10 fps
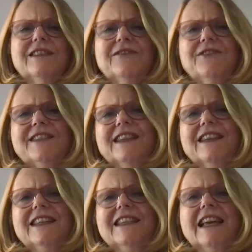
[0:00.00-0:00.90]
to
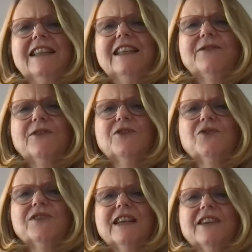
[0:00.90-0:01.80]
facilitate these
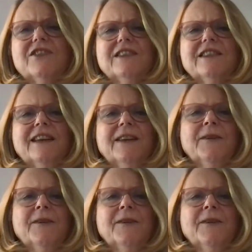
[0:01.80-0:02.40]
virtual sessions.